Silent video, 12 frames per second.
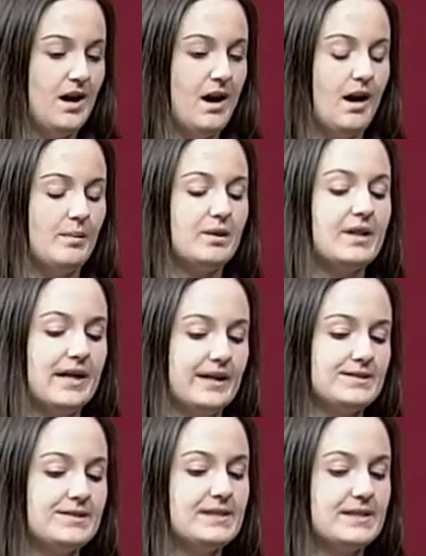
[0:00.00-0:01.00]
The
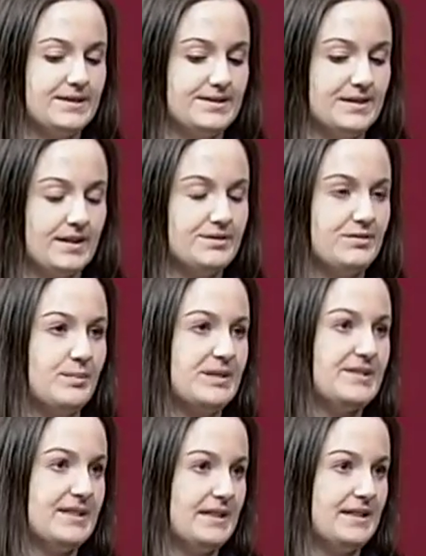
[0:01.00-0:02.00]
latest statistics from the
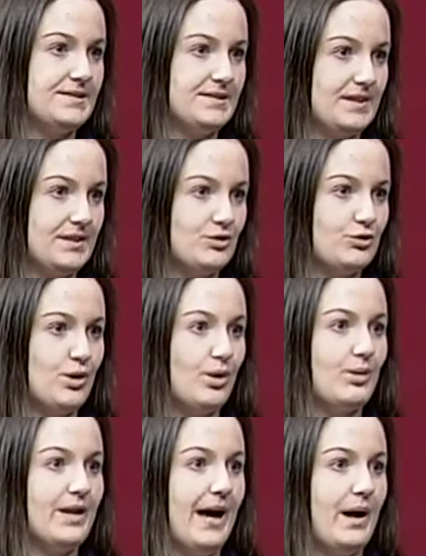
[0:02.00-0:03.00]
CDC
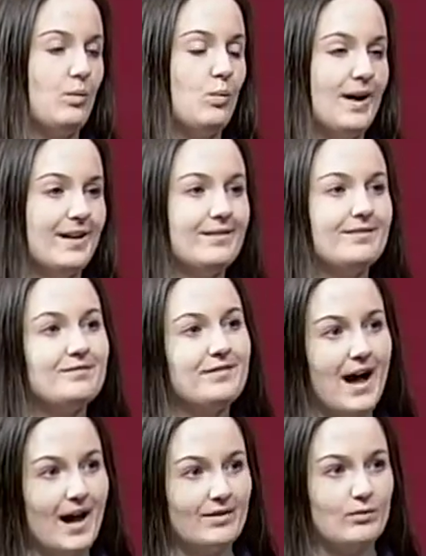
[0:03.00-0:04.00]
show that 1 in
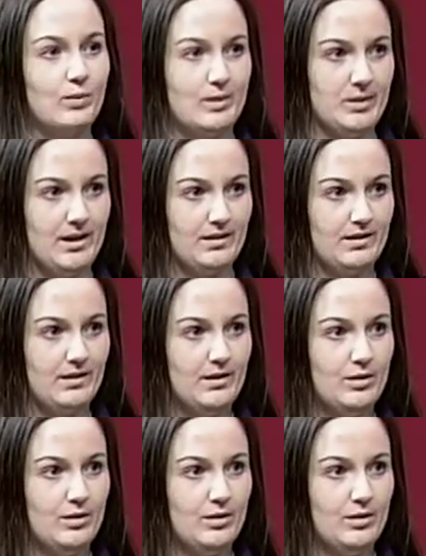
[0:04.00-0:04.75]
5 women